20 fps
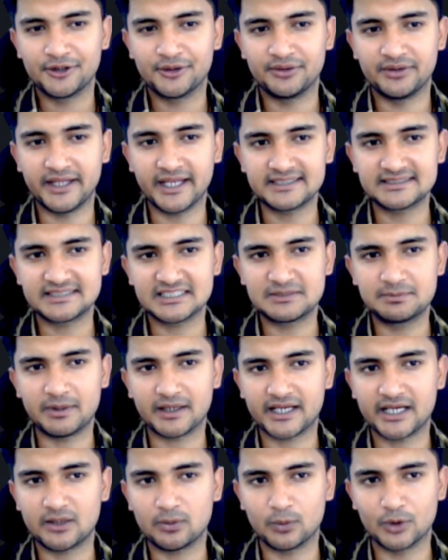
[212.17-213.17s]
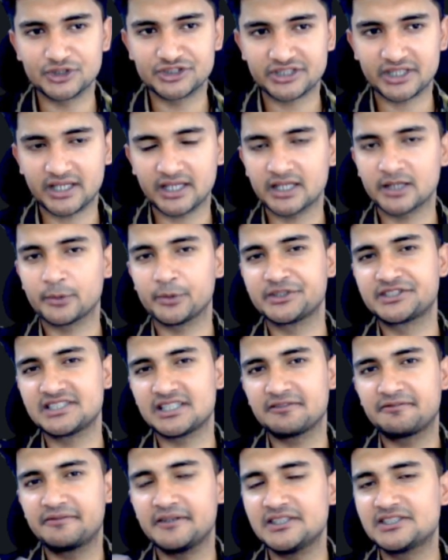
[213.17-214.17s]
Next is bucket versioning, which is
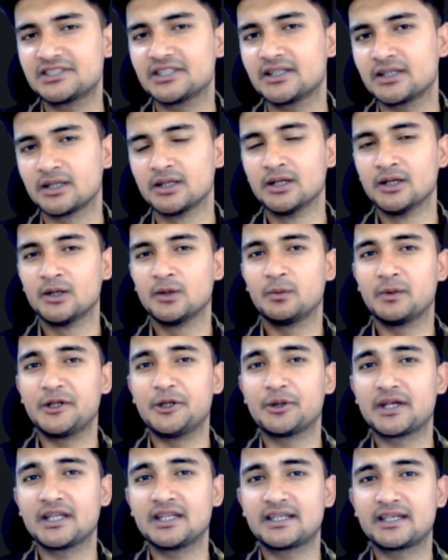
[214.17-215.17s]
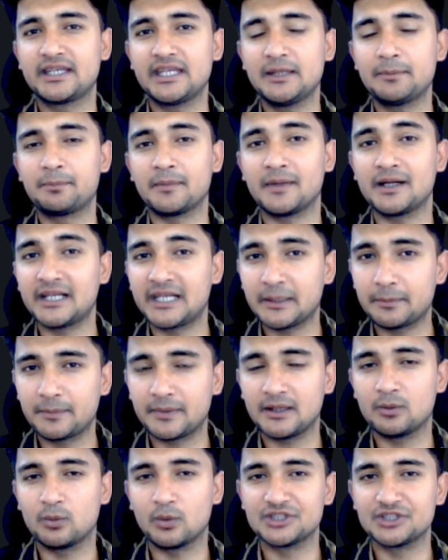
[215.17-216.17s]
a feature where you can keep
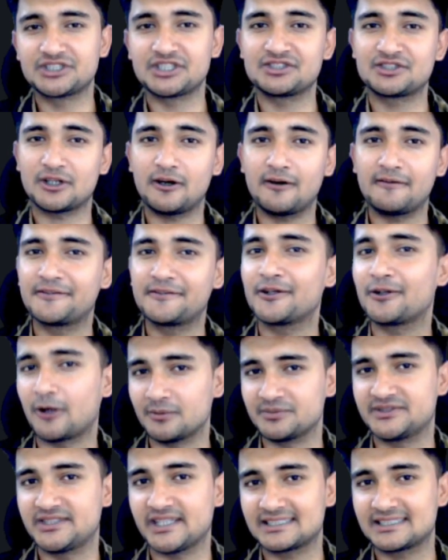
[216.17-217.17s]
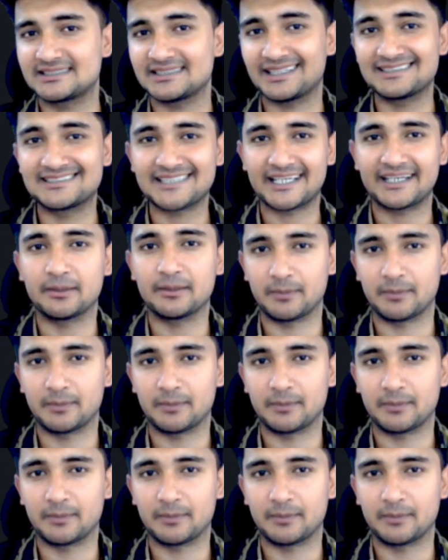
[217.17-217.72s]
multiple versions of your objects inside